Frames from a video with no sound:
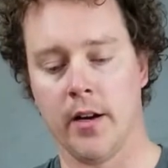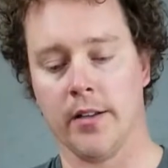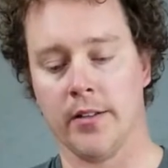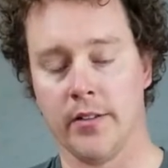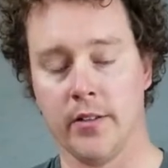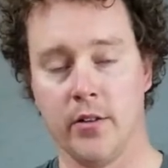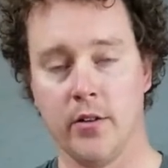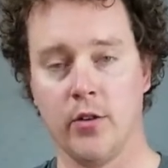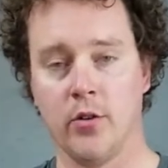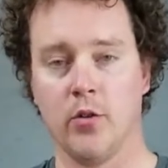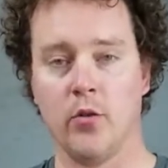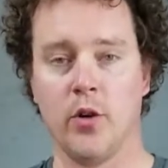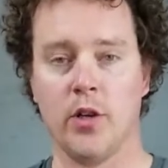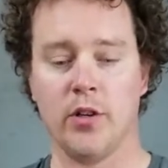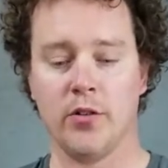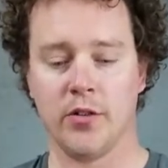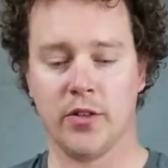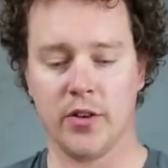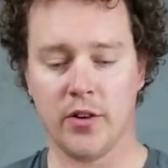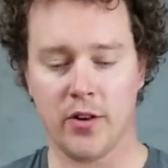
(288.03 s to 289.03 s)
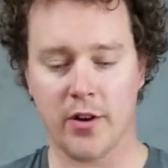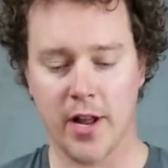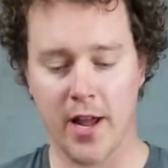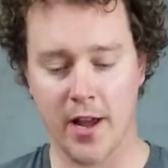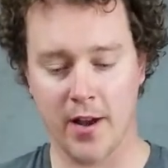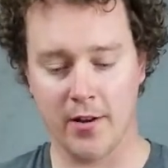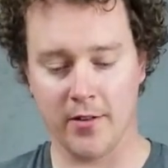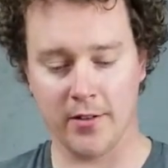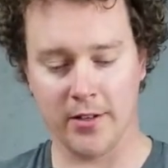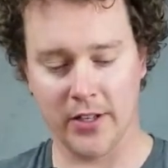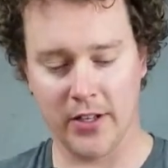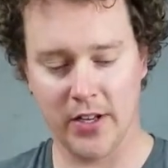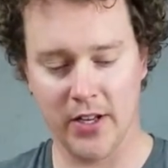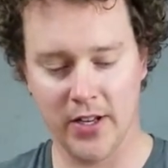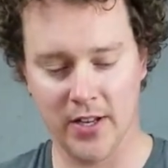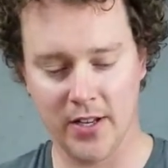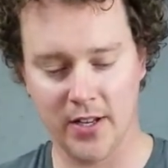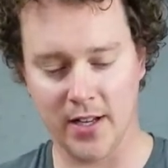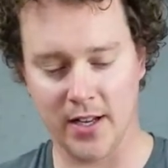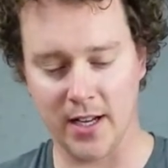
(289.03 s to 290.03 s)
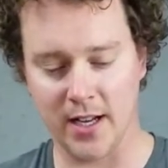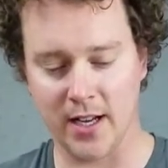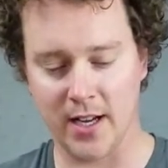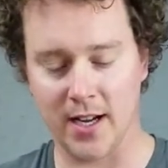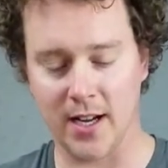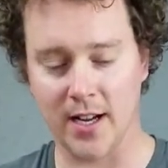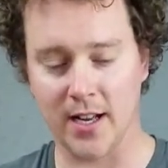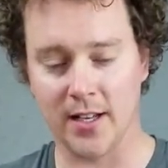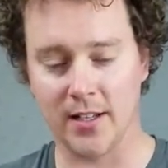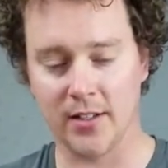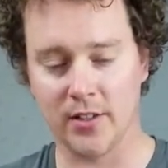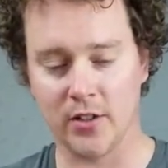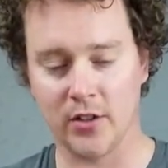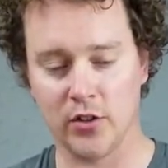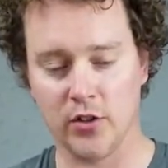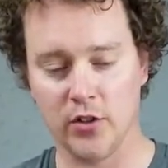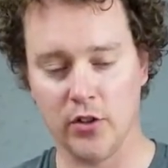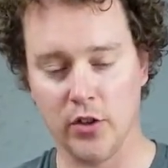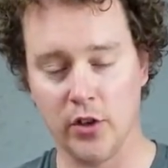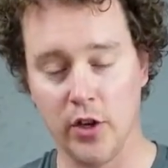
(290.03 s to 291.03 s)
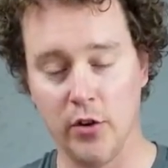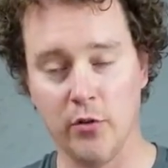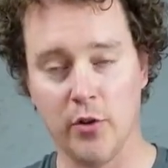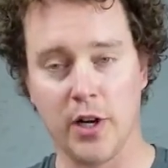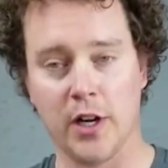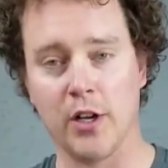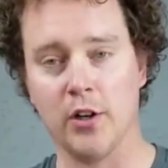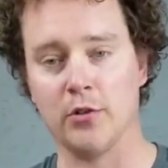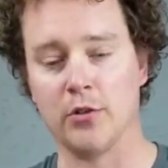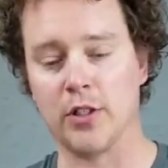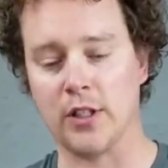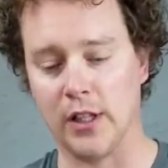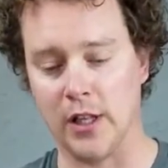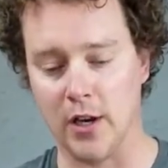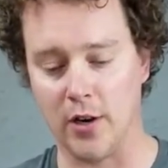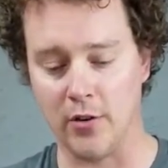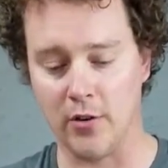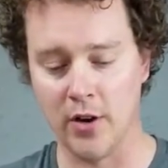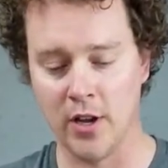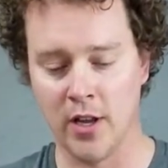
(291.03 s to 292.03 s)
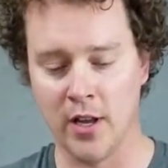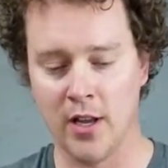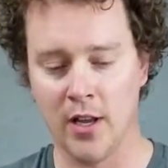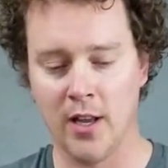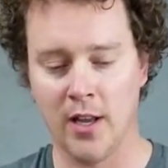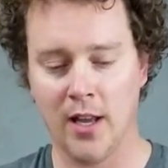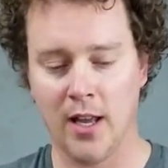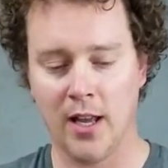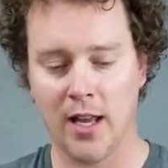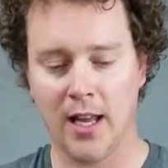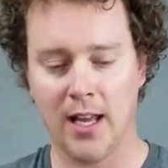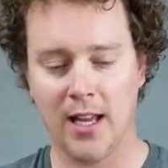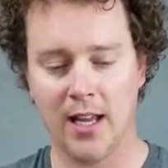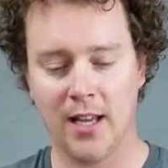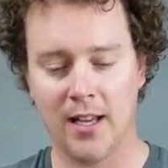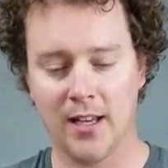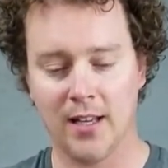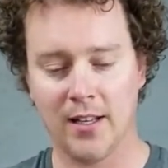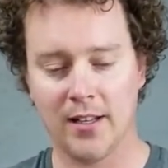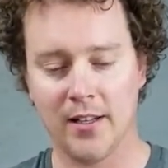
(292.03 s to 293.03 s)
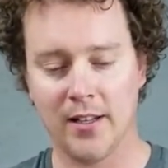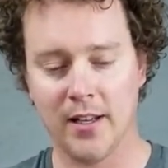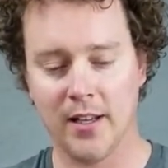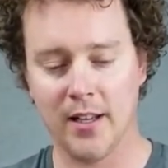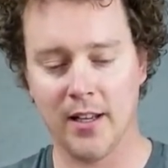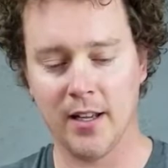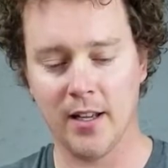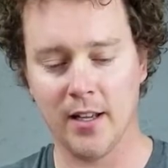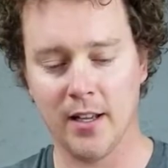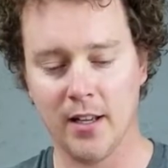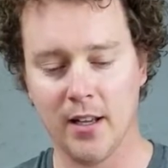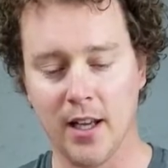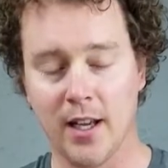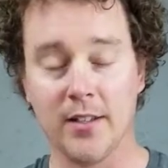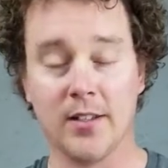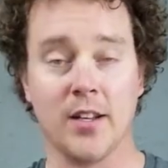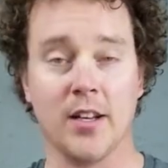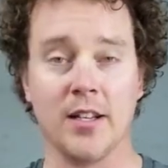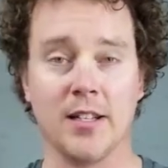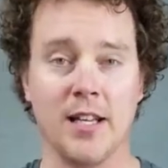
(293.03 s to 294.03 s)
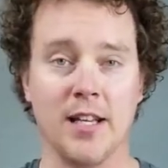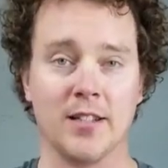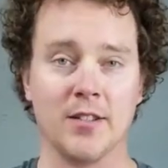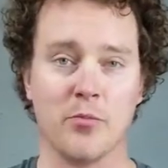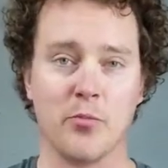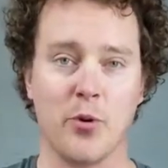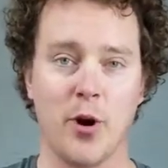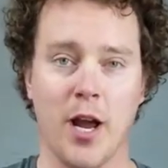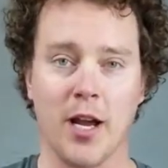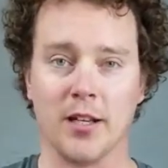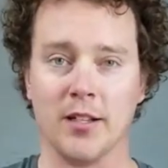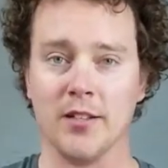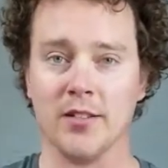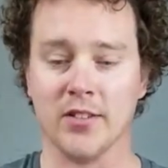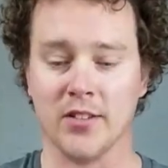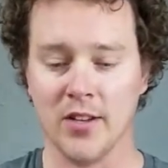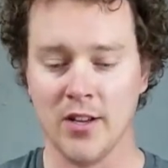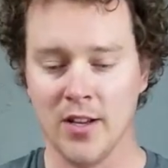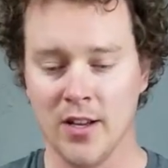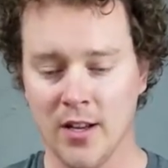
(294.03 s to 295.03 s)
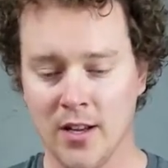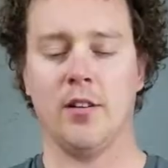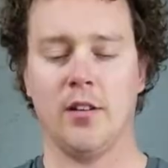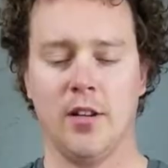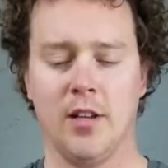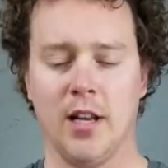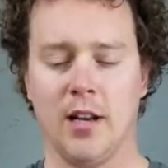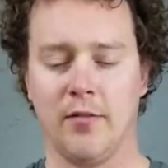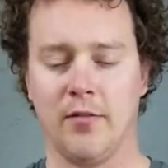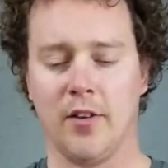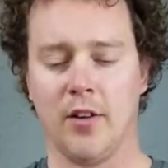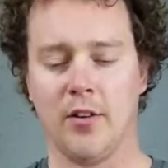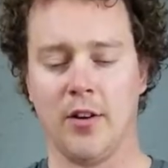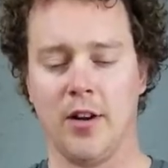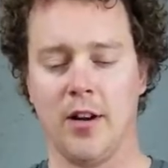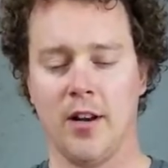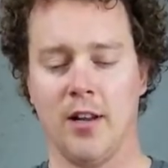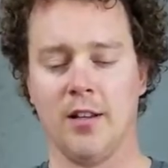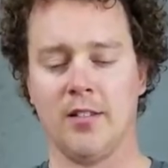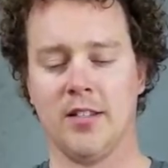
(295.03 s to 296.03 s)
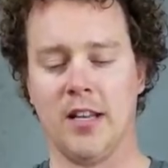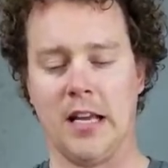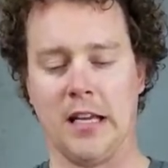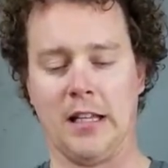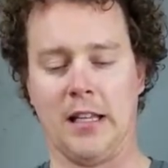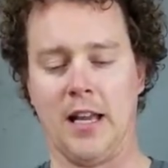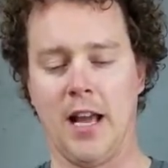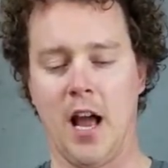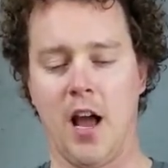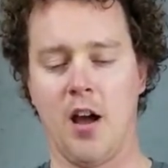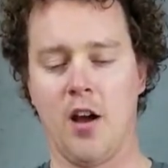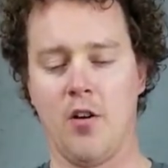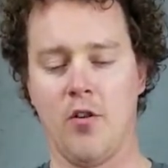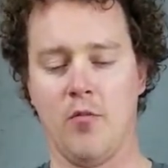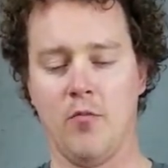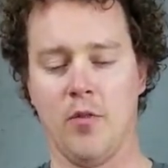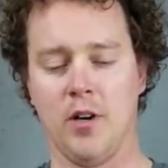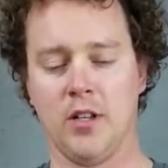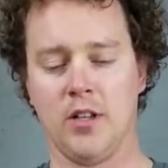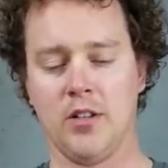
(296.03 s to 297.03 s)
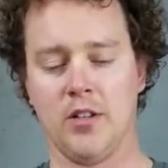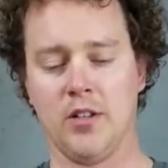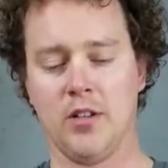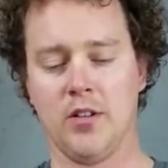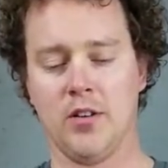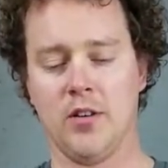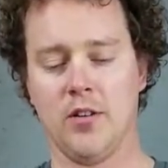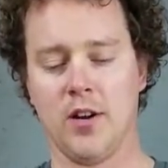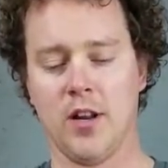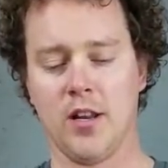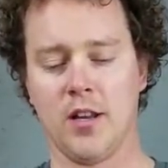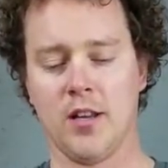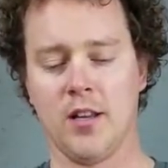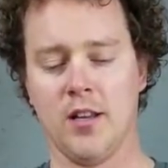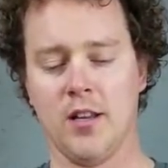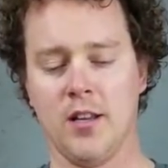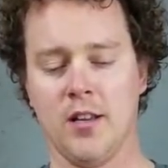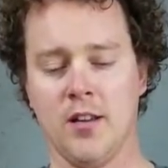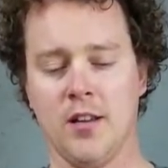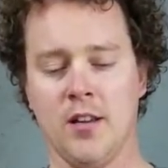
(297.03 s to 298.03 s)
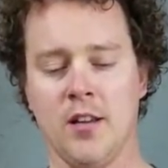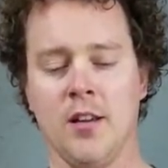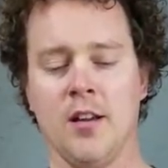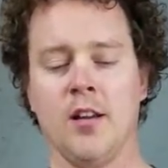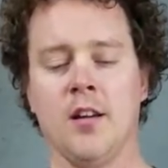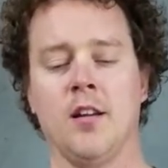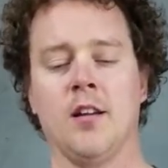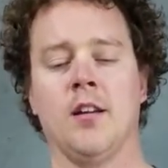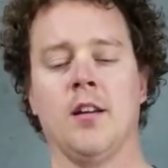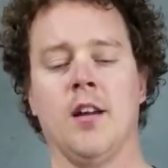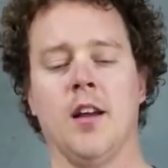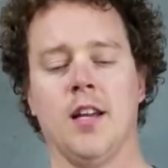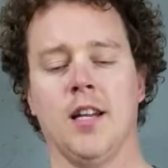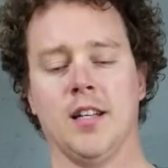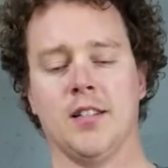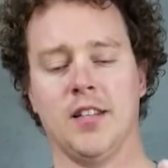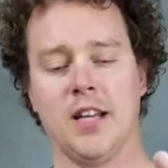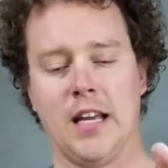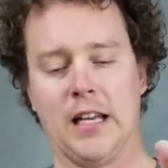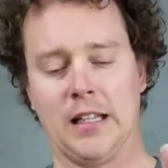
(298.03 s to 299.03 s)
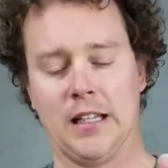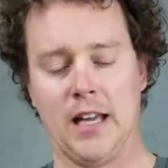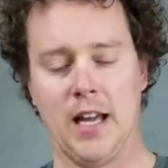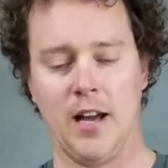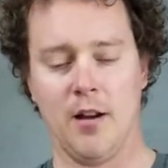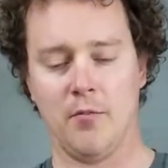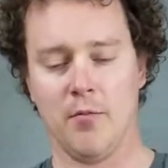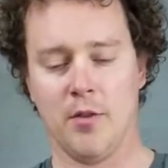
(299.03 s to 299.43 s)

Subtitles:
right, so when you start out, you want to go slow, and it's going to take some practice. You got to figure out exactly how much to turn it and exactly how